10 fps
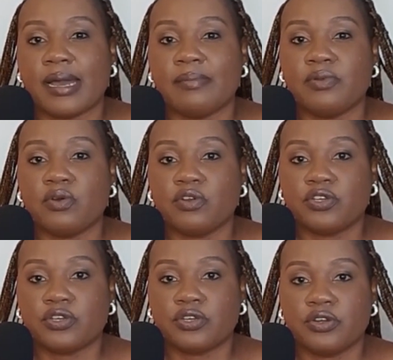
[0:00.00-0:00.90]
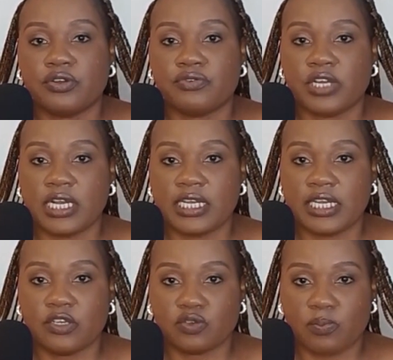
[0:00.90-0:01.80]
I'm not
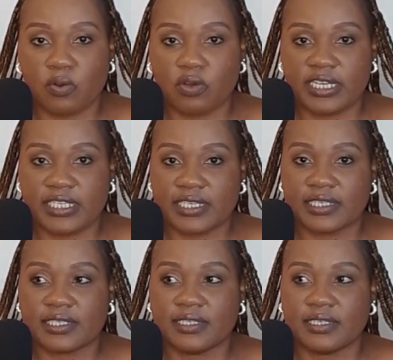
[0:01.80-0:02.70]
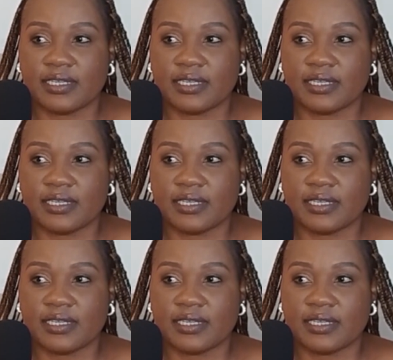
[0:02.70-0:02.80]
really into politics.